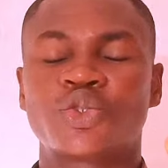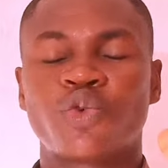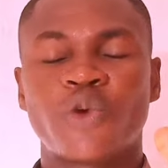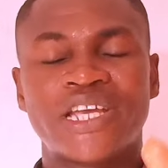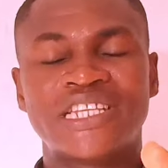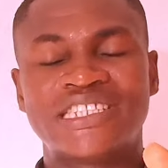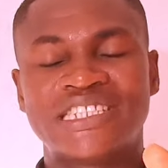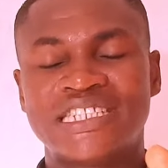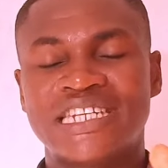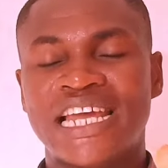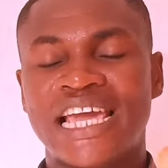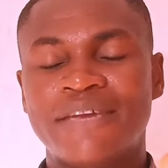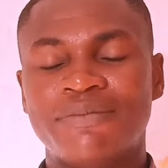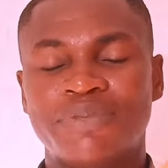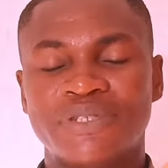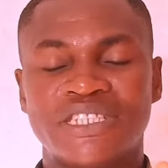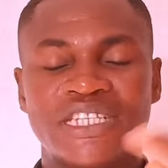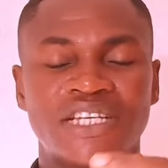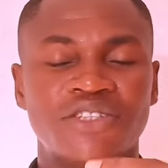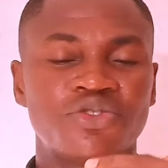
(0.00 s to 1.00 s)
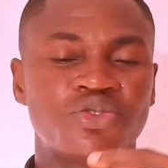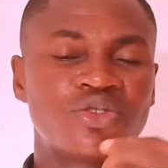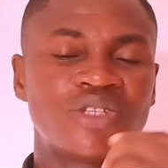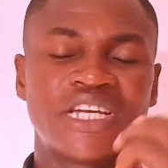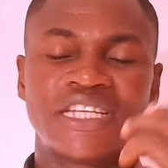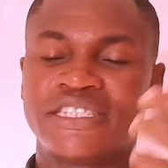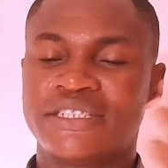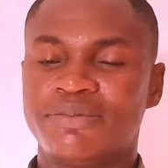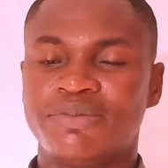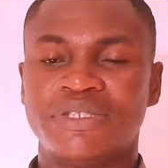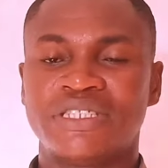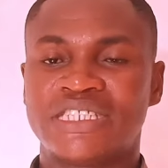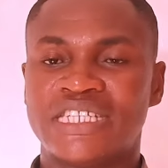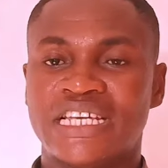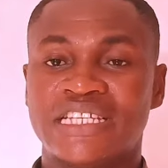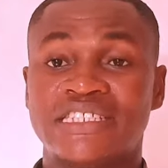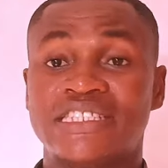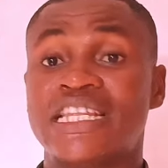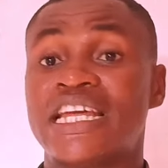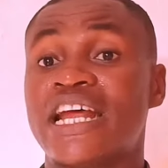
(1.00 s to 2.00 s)
29% to
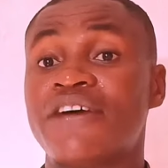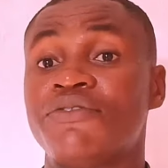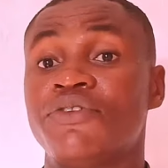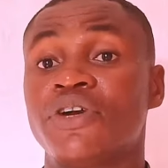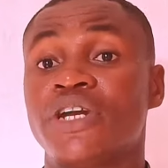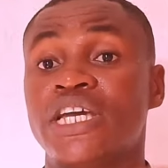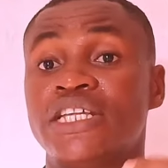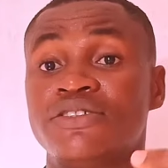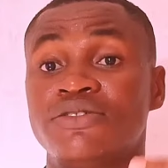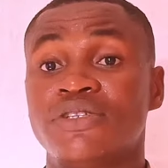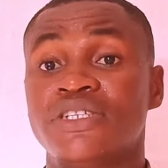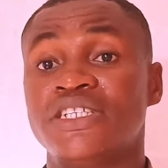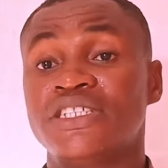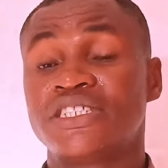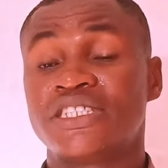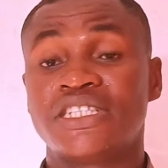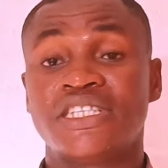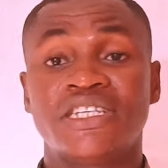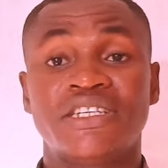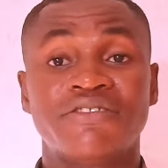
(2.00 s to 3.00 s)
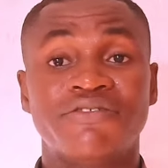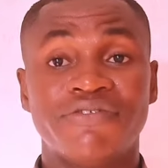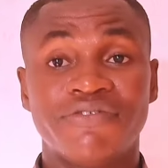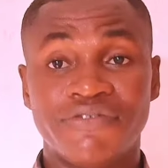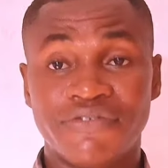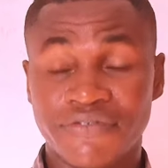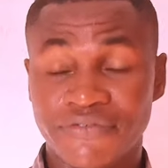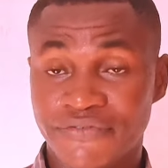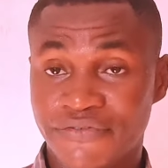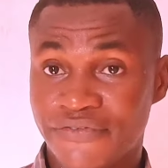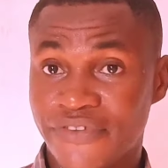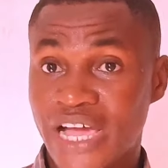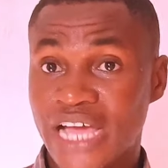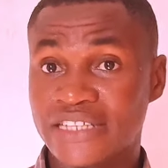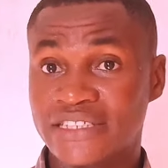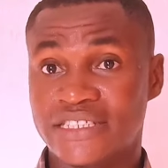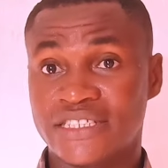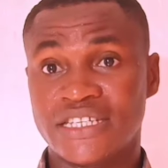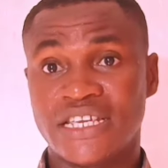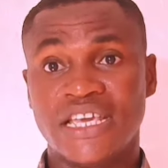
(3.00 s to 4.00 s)
30% that I forget to list in the
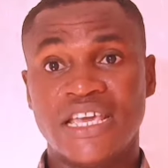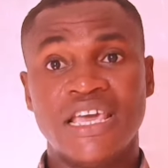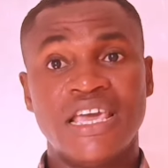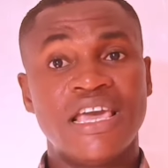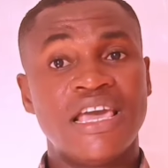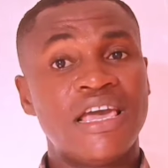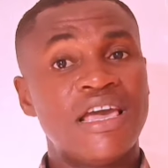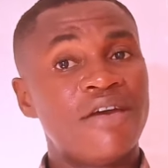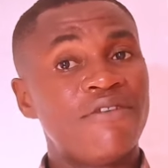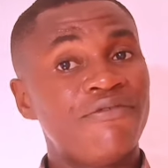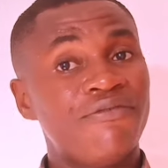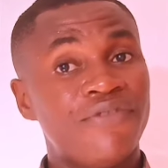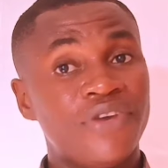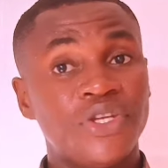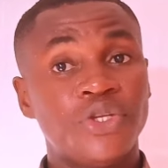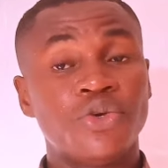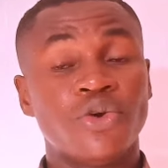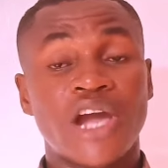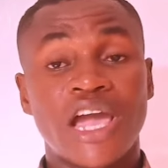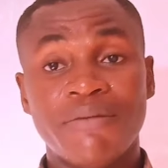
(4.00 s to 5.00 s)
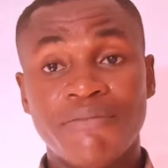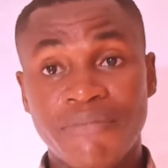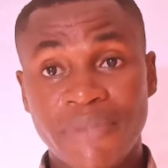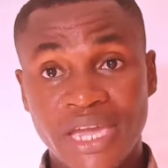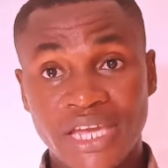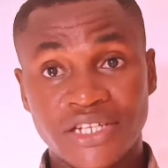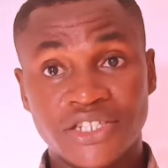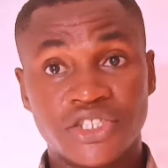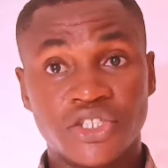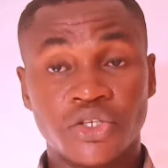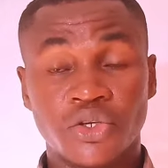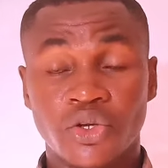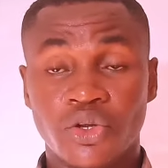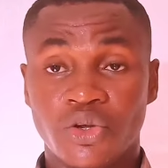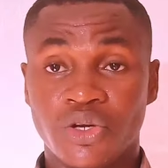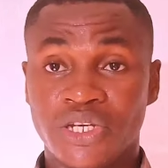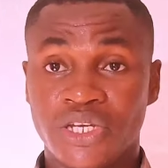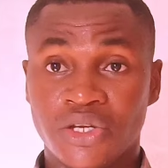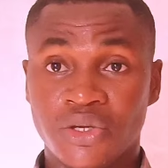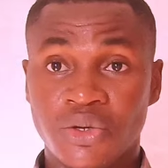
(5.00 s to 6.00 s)
fat video I made not
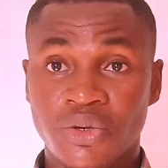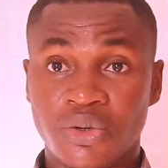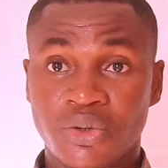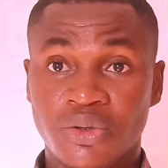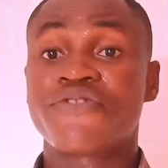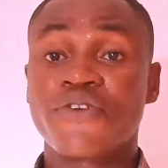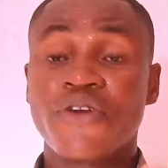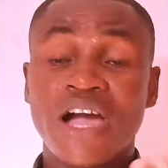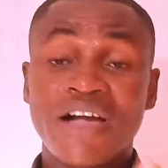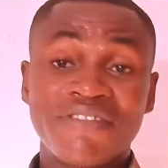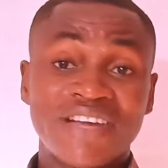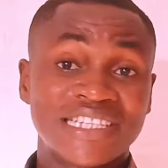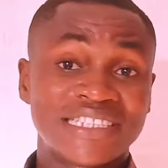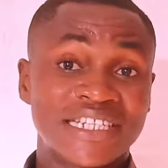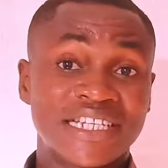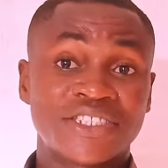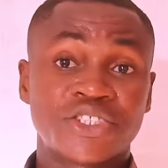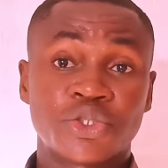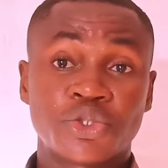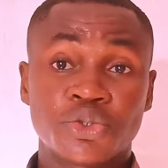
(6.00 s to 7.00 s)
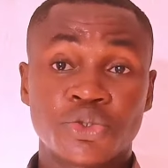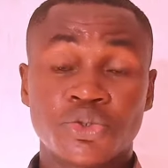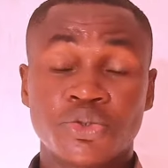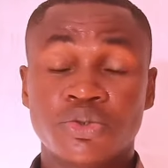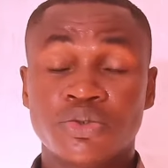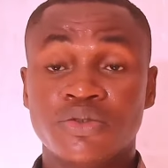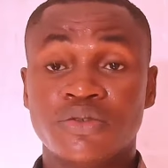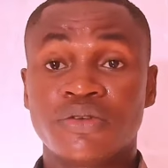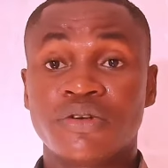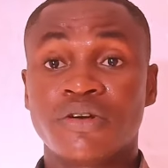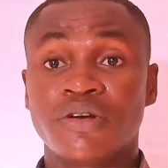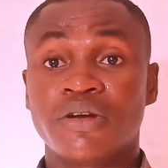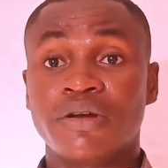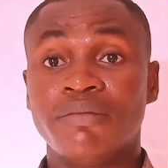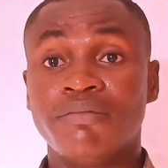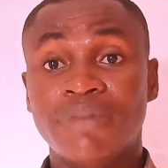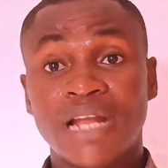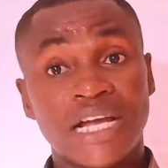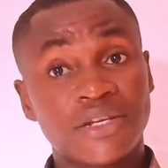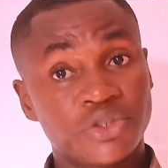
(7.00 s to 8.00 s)
long ago. If you have access to
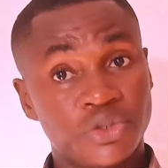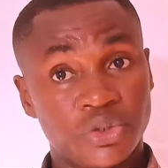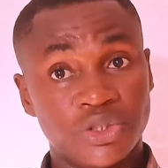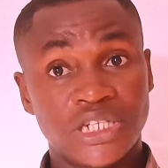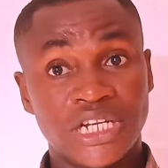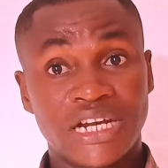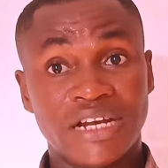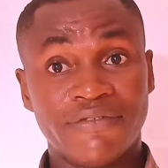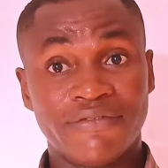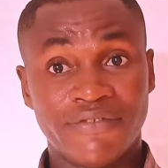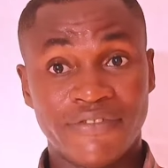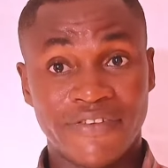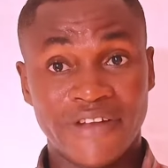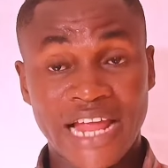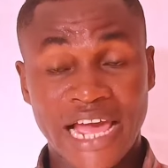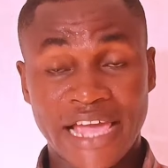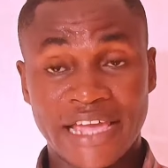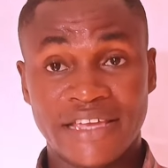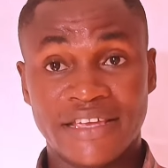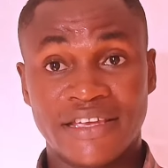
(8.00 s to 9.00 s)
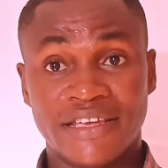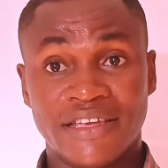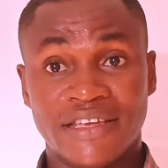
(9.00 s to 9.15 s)
black soldier fly